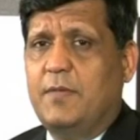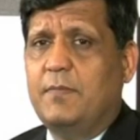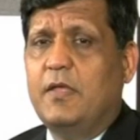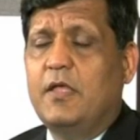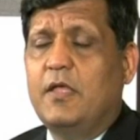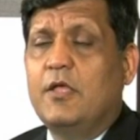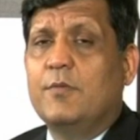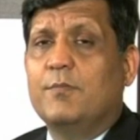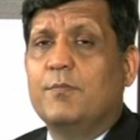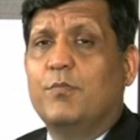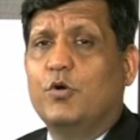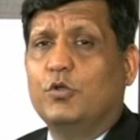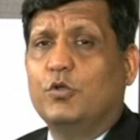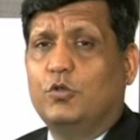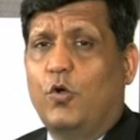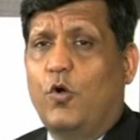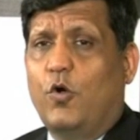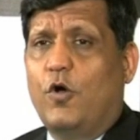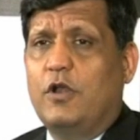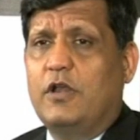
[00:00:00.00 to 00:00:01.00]
them
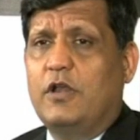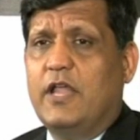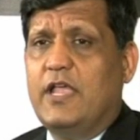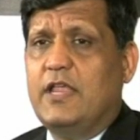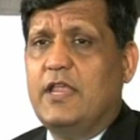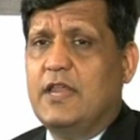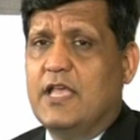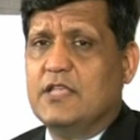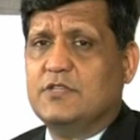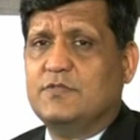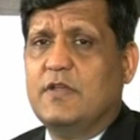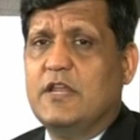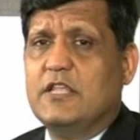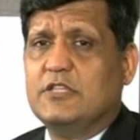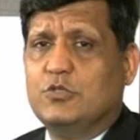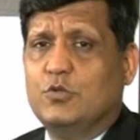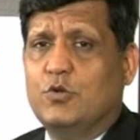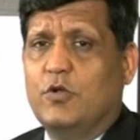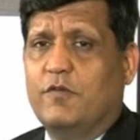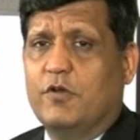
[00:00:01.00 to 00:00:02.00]
both online as
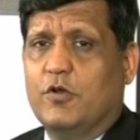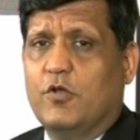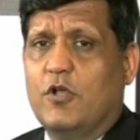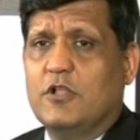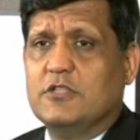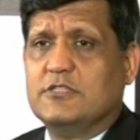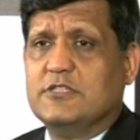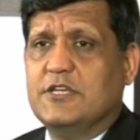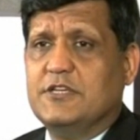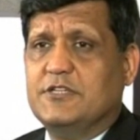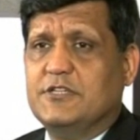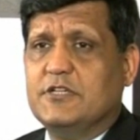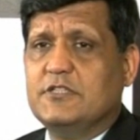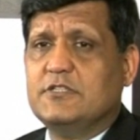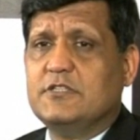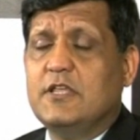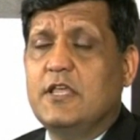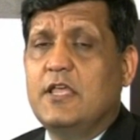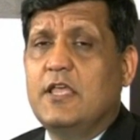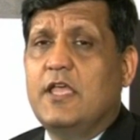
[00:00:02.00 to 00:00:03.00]
well as through our call
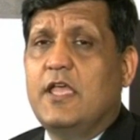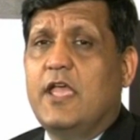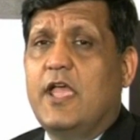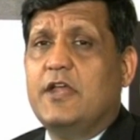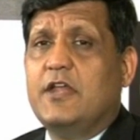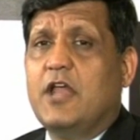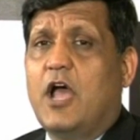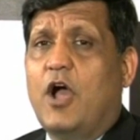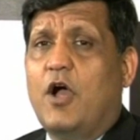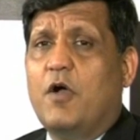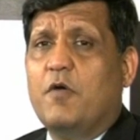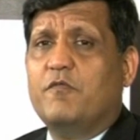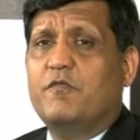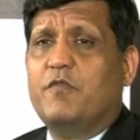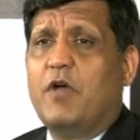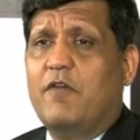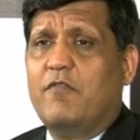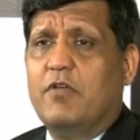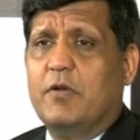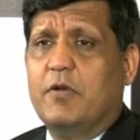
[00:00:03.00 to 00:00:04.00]
centers and
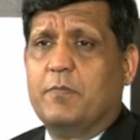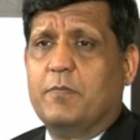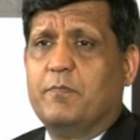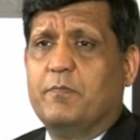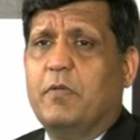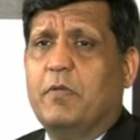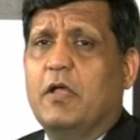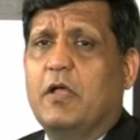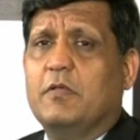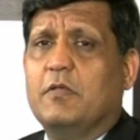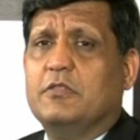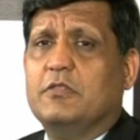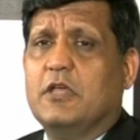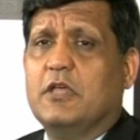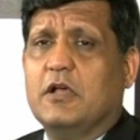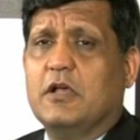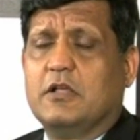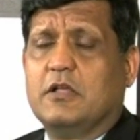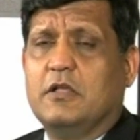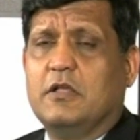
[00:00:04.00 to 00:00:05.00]
our uh,
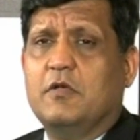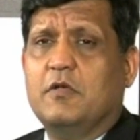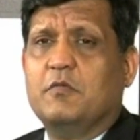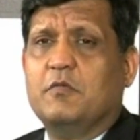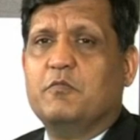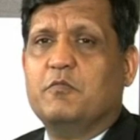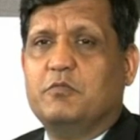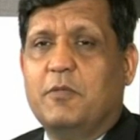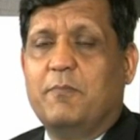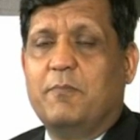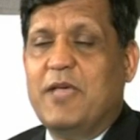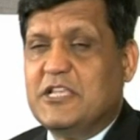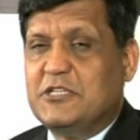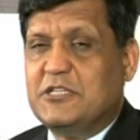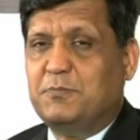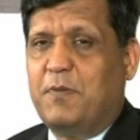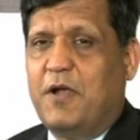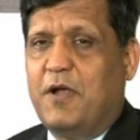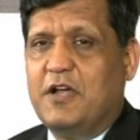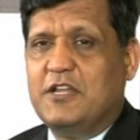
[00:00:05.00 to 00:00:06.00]
the uh, the
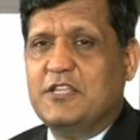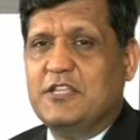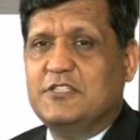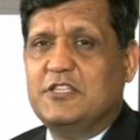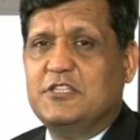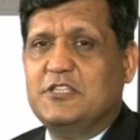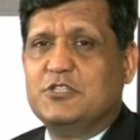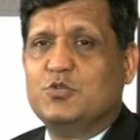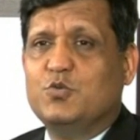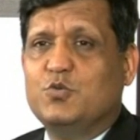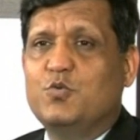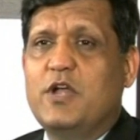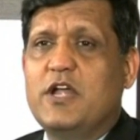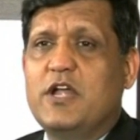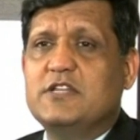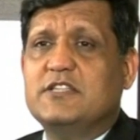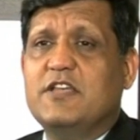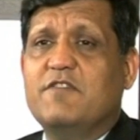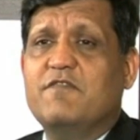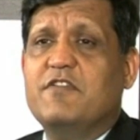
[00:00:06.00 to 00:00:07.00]
best part is these
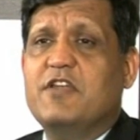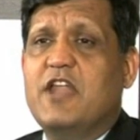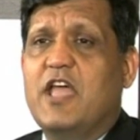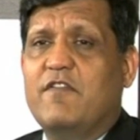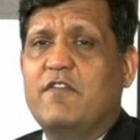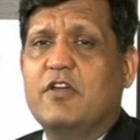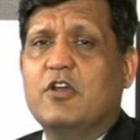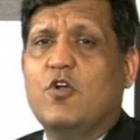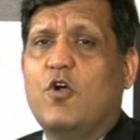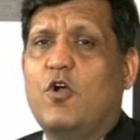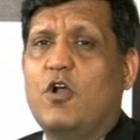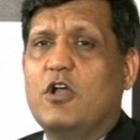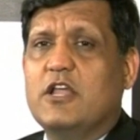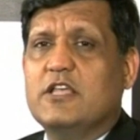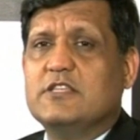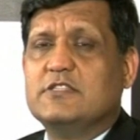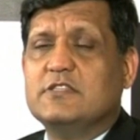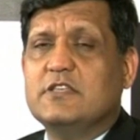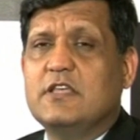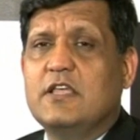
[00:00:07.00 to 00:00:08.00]
students have never
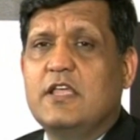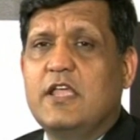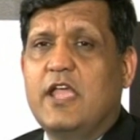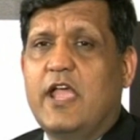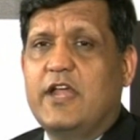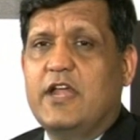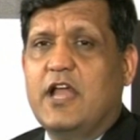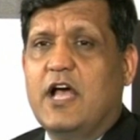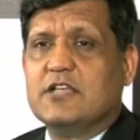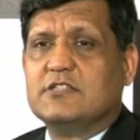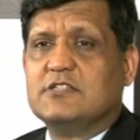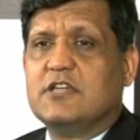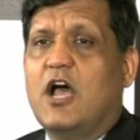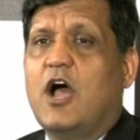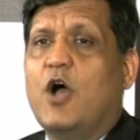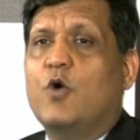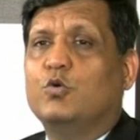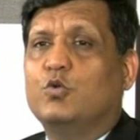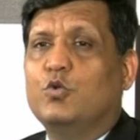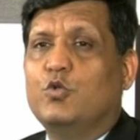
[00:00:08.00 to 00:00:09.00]
called us and
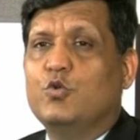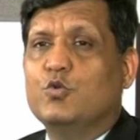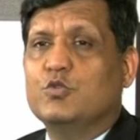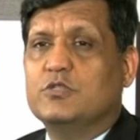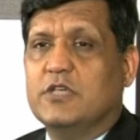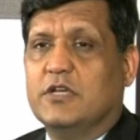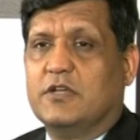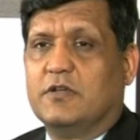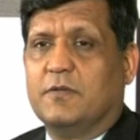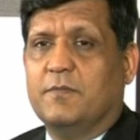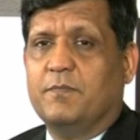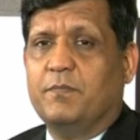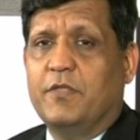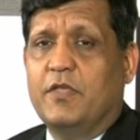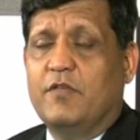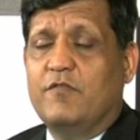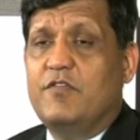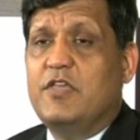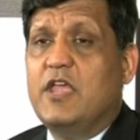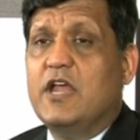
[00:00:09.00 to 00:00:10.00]
asked how to use it
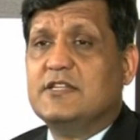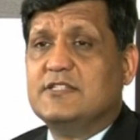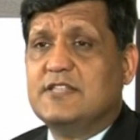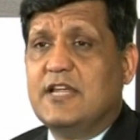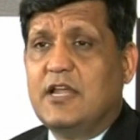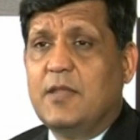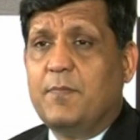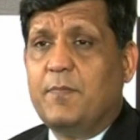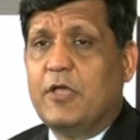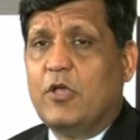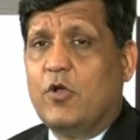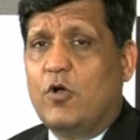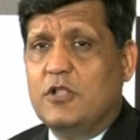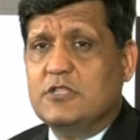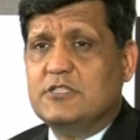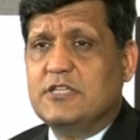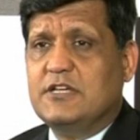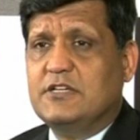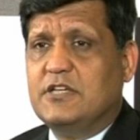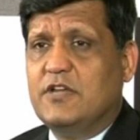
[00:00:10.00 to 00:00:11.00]
we had set up a
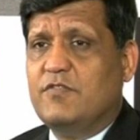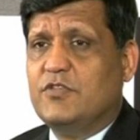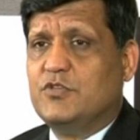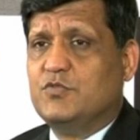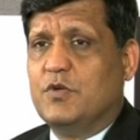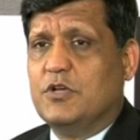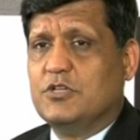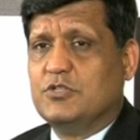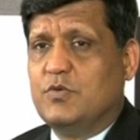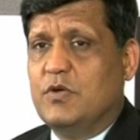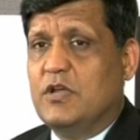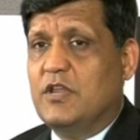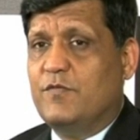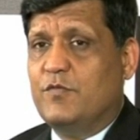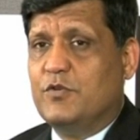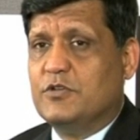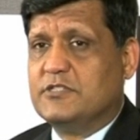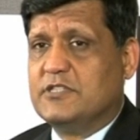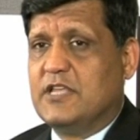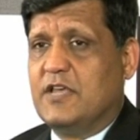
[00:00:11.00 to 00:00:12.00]
call center which works
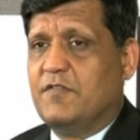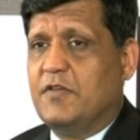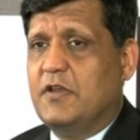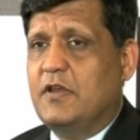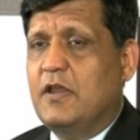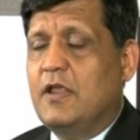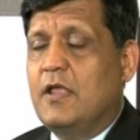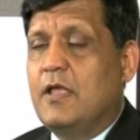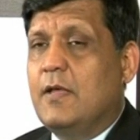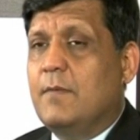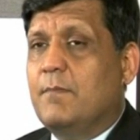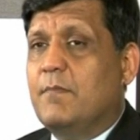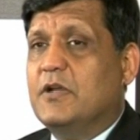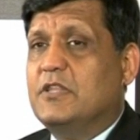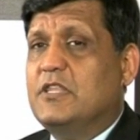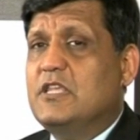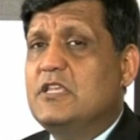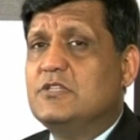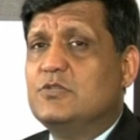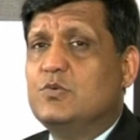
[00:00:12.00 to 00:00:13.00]
24/7
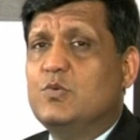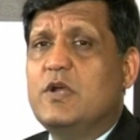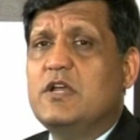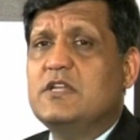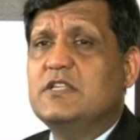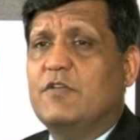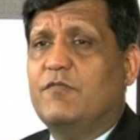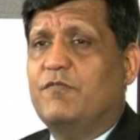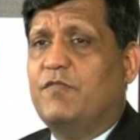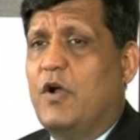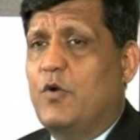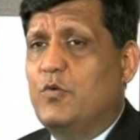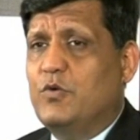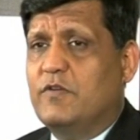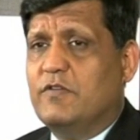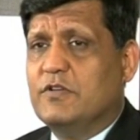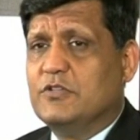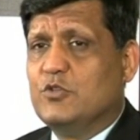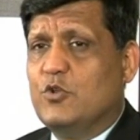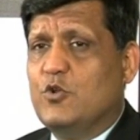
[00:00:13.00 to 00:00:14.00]
but these students have
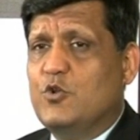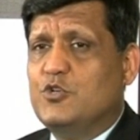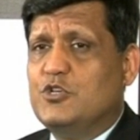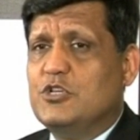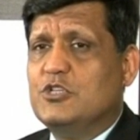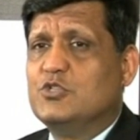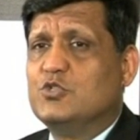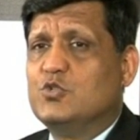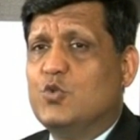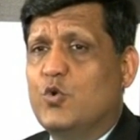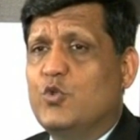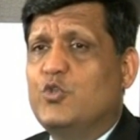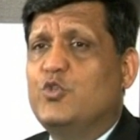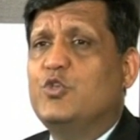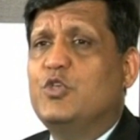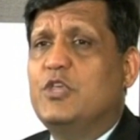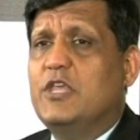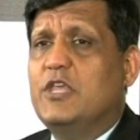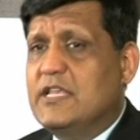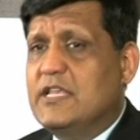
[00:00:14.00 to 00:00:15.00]
found our solution so
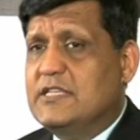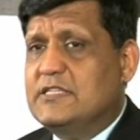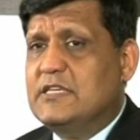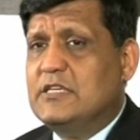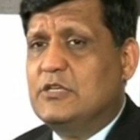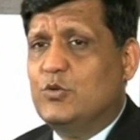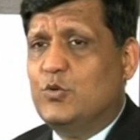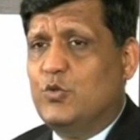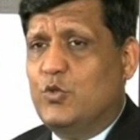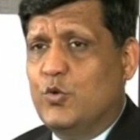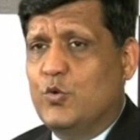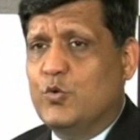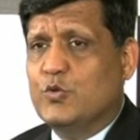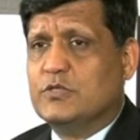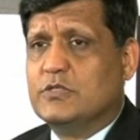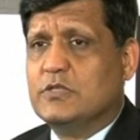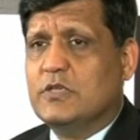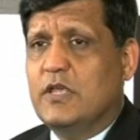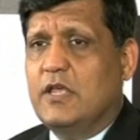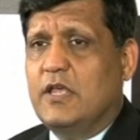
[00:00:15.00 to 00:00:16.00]
easy to
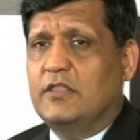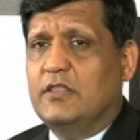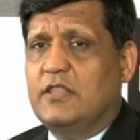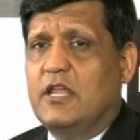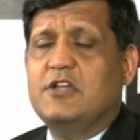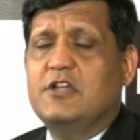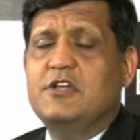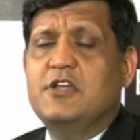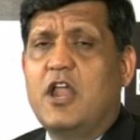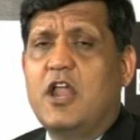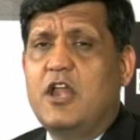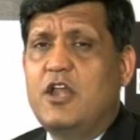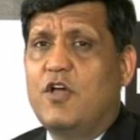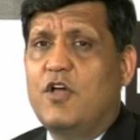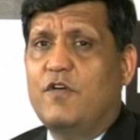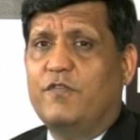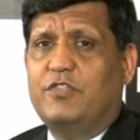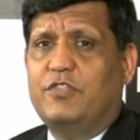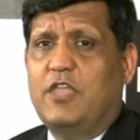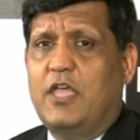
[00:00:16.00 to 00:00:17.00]
use that none
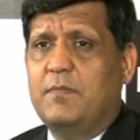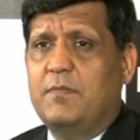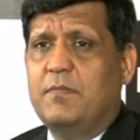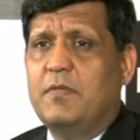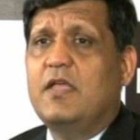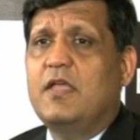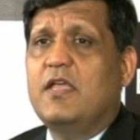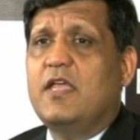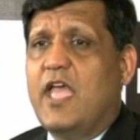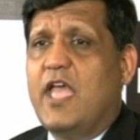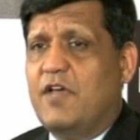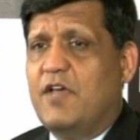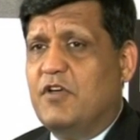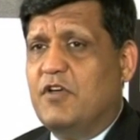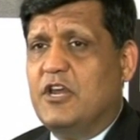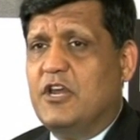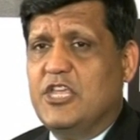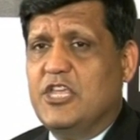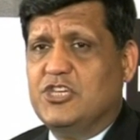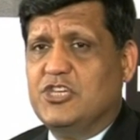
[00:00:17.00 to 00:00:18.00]
of them
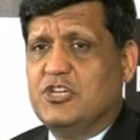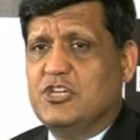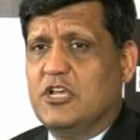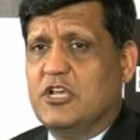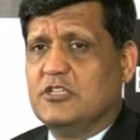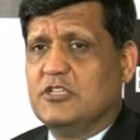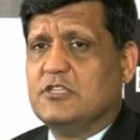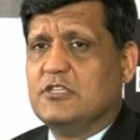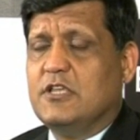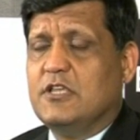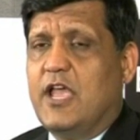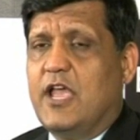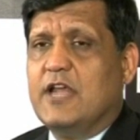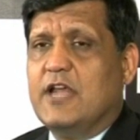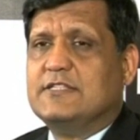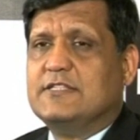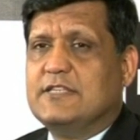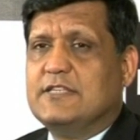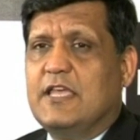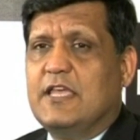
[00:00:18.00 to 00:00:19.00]
ever reached us
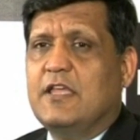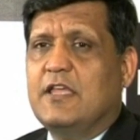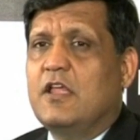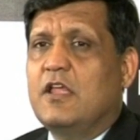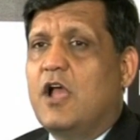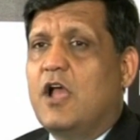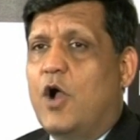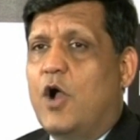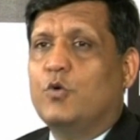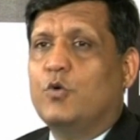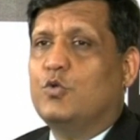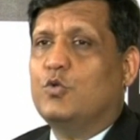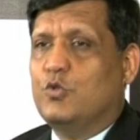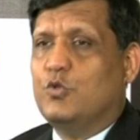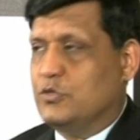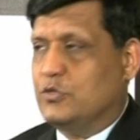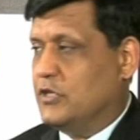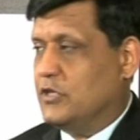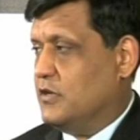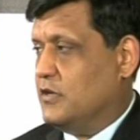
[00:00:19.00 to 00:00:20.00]
and say how to
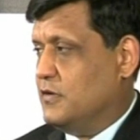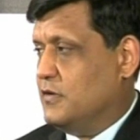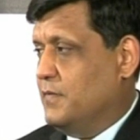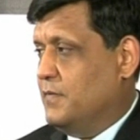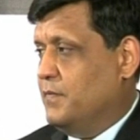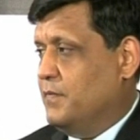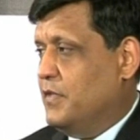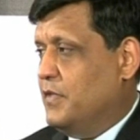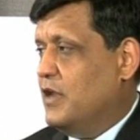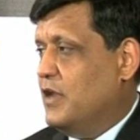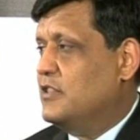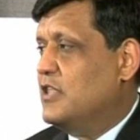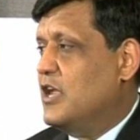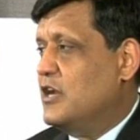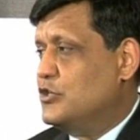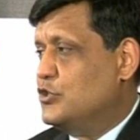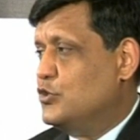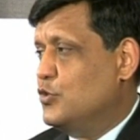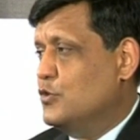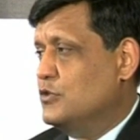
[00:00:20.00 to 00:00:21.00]
use it and
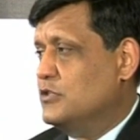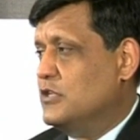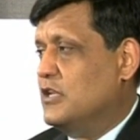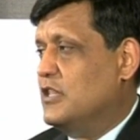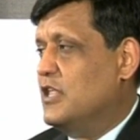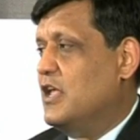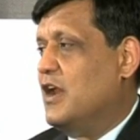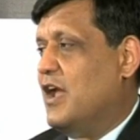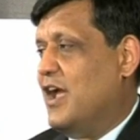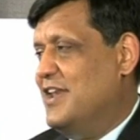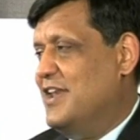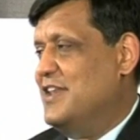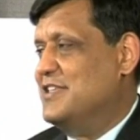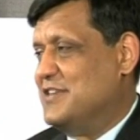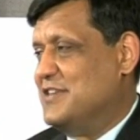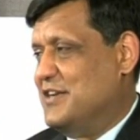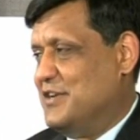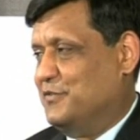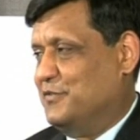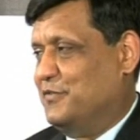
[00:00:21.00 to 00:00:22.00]
that shows that they are
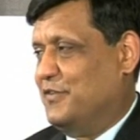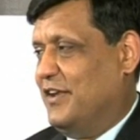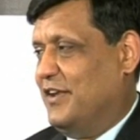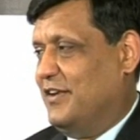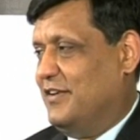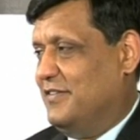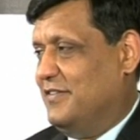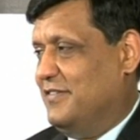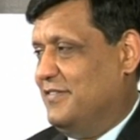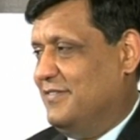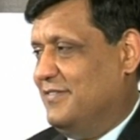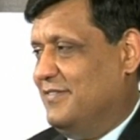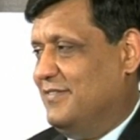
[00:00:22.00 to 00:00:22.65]
highly satisfied